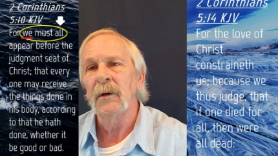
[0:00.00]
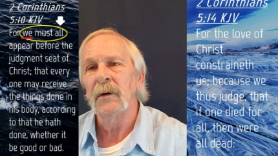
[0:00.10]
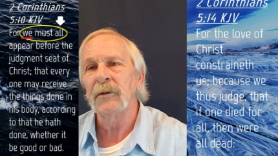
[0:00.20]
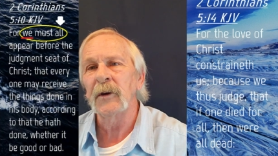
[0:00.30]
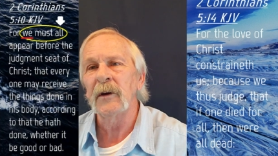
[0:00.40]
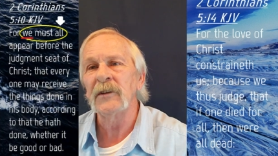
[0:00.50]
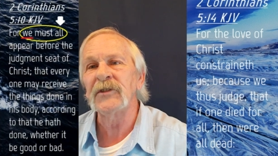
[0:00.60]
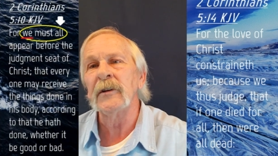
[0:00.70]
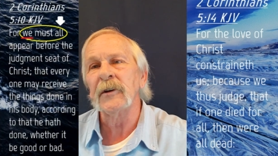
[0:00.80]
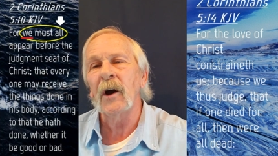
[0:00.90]
Okay? It's
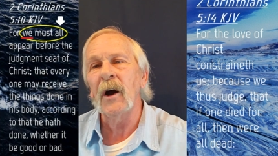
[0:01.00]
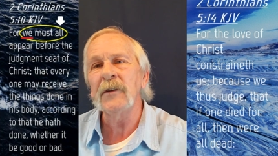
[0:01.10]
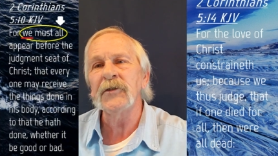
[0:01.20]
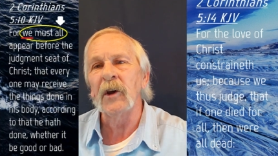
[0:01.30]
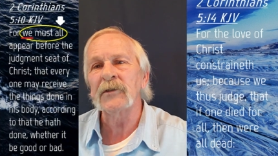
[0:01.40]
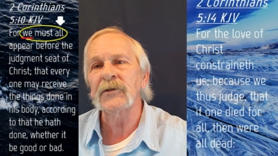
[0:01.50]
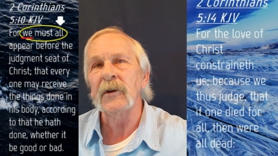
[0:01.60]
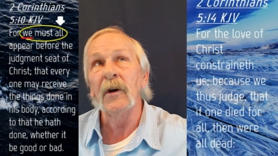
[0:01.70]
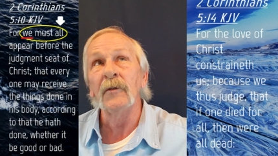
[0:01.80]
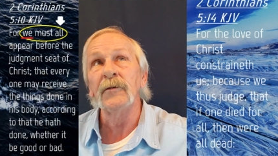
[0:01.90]
in the context
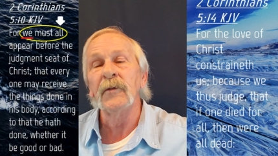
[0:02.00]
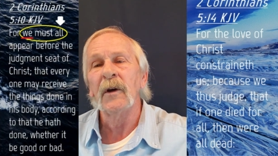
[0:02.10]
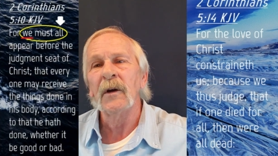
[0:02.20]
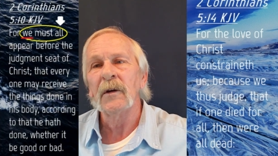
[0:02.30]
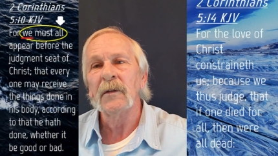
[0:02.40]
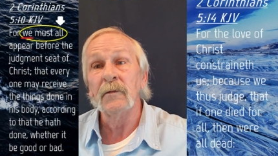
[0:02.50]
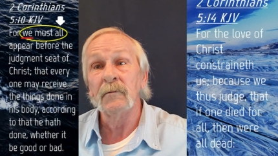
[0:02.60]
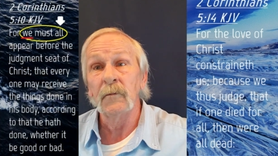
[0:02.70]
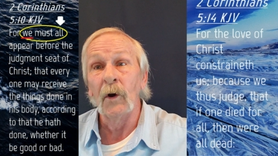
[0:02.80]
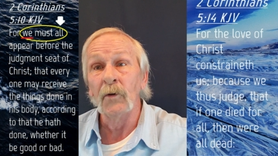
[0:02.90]
of
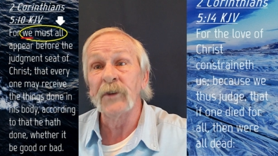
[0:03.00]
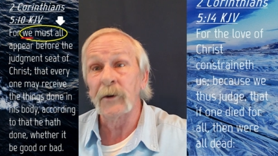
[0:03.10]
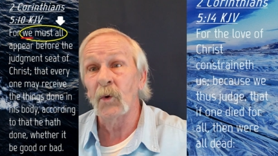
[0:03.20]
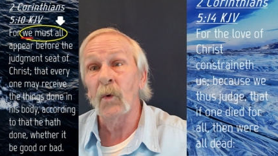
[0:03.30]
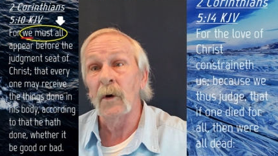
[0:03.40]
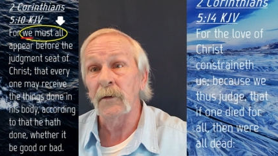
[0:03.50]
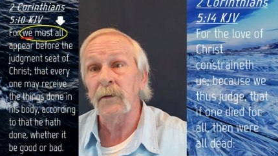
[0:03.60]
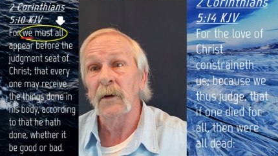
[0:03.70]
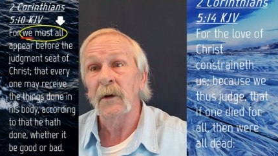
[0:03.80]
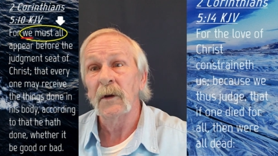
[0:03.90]
those at Corinth.
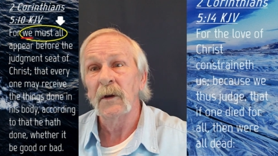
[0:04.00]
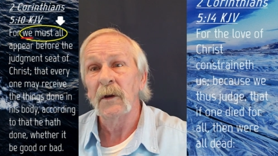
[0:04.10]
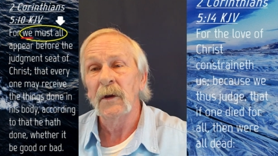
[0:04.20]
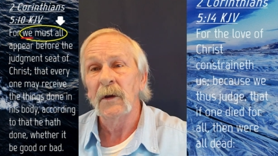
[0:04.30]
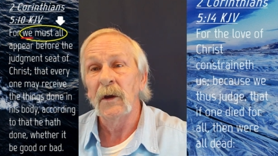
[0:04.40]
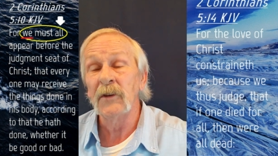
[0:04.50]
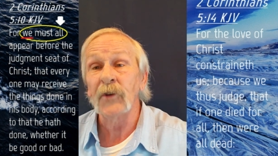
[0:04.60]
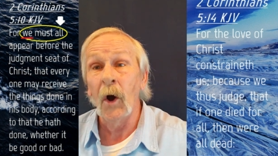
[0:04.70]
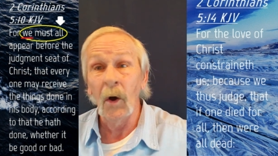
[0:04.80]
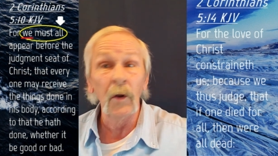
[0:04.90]
It's
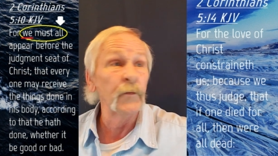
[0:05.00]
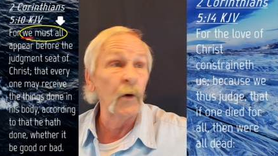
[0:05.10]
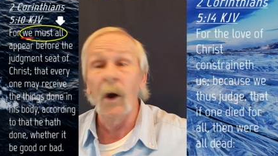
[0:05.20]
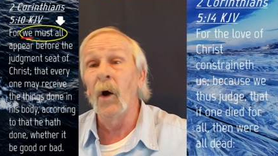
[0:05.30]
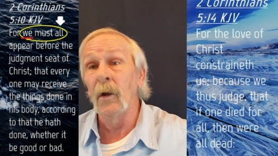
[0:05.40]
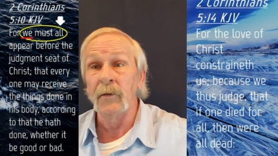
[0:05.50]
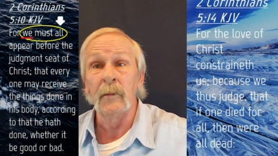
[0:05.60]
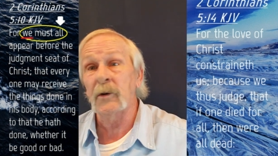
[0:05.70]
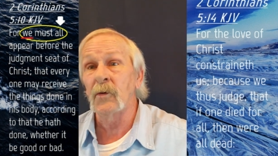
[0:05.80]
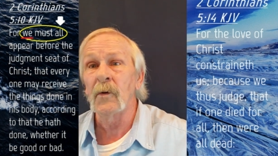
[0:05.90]
all of
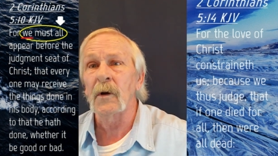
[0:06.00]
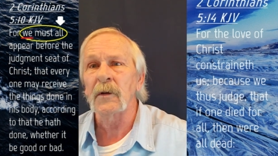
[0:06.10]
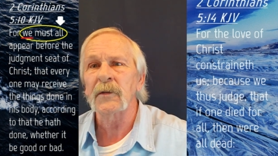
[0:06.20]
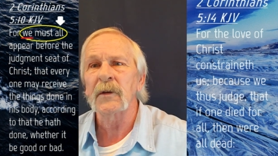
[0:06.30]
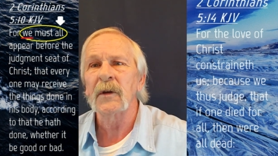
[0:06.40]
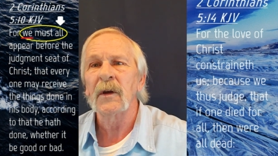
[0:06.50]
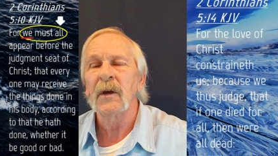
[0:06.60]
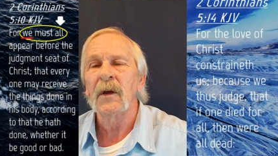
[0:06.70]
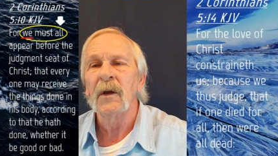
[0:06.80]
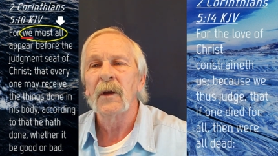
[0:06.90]
them at Corinth.
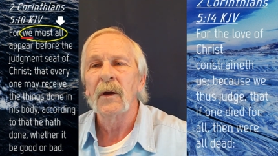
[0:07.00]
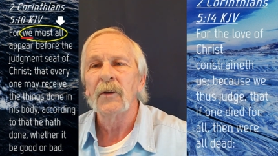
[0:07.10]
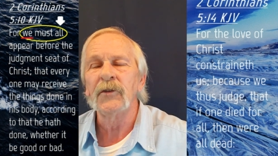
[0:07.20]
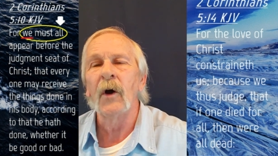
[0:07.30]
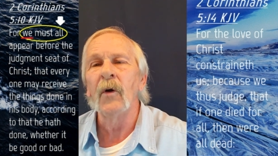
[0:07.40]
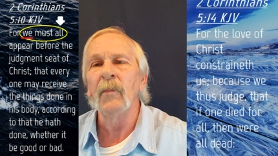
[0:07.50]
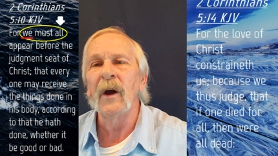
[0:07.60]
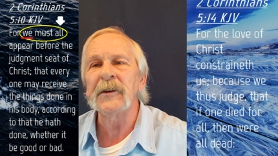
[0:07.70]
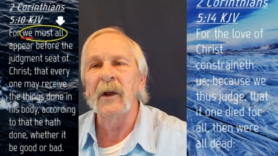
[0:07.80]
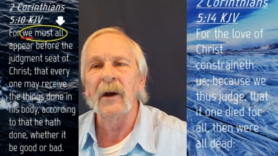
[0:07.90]
Don't
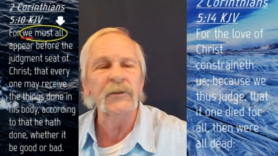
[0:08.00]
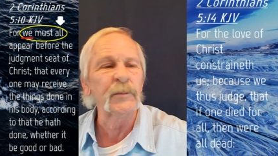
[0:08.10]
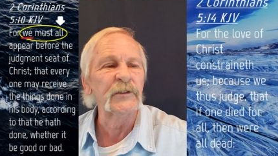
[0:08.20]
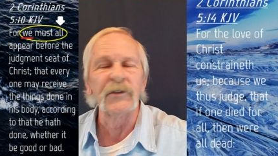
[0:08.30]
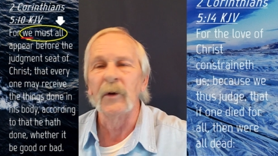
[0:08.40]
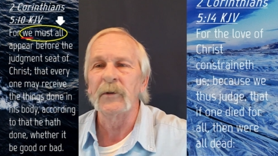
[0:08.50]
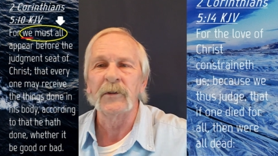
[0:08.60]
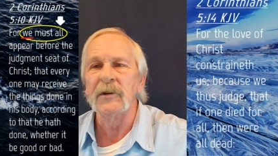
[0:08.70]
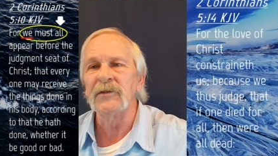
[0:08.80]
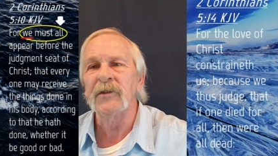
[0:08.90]
make it out to be something
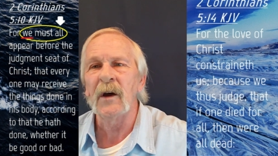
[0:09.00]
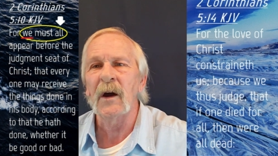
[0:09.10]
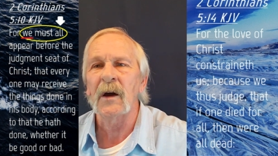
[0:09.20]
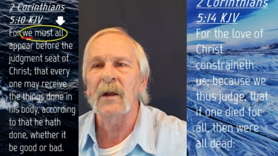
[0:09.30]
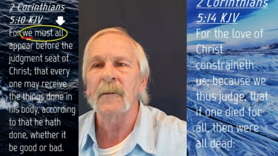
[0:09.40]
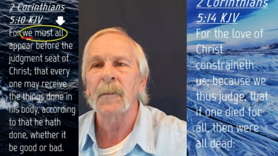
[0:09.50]
that it's not.